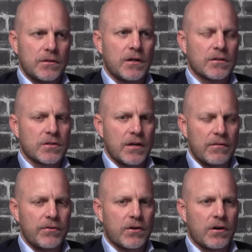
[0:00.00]
Yeah, so
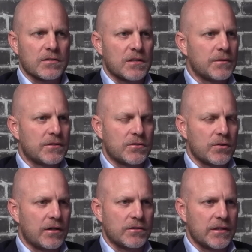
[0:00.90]
every car is limited
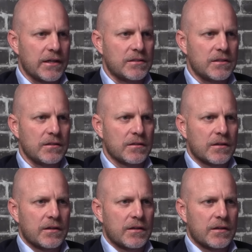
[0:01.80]
to 180. Yeah.